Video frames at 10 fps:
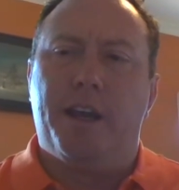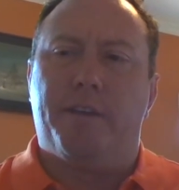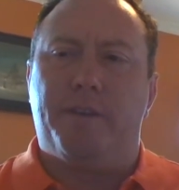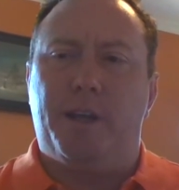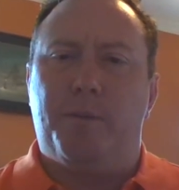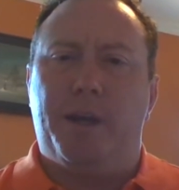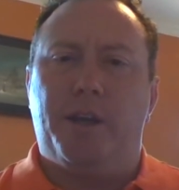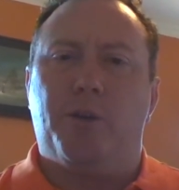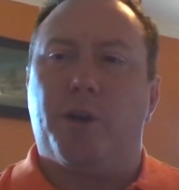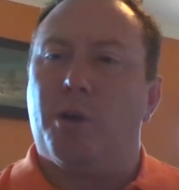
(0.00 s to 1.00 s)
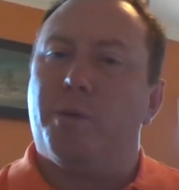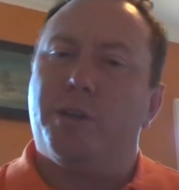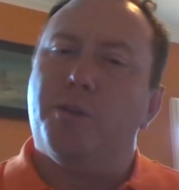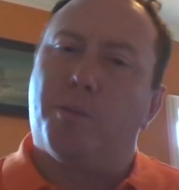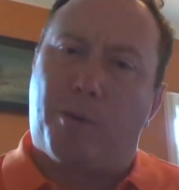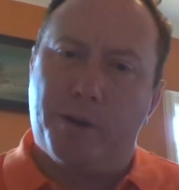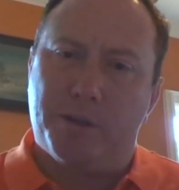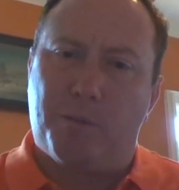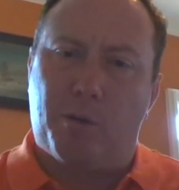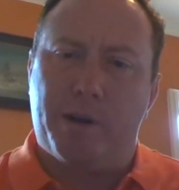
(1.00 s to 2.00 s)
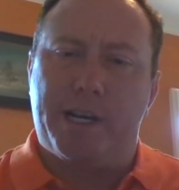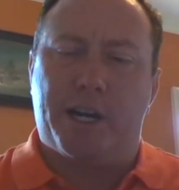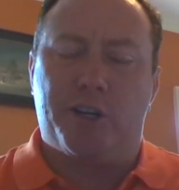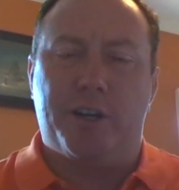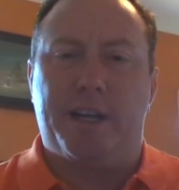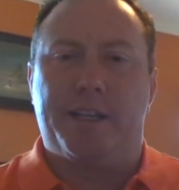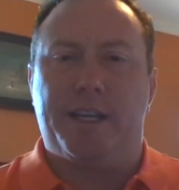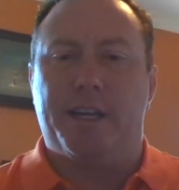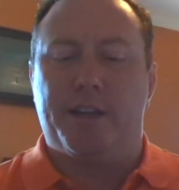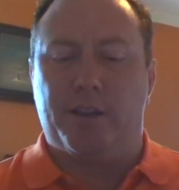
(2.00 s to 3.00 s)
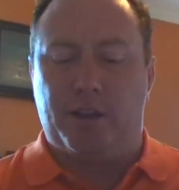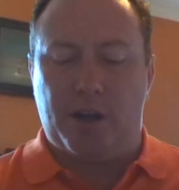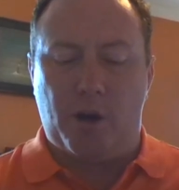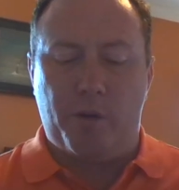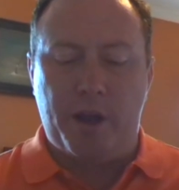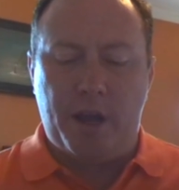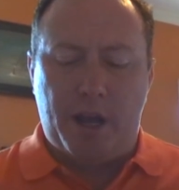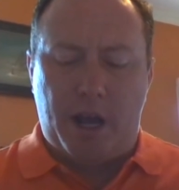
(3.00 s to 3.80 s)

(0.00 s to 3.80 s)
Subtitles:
If need be, you can always do a principal reduction at the end of the loan,